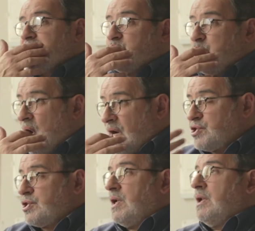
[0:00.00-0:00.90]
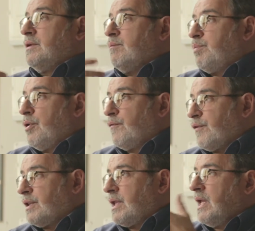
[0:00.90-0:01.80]
is partial,
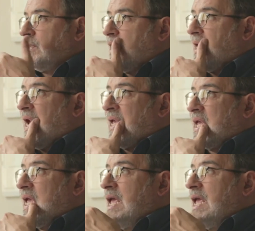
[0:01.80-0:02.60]
imperfect, and the like.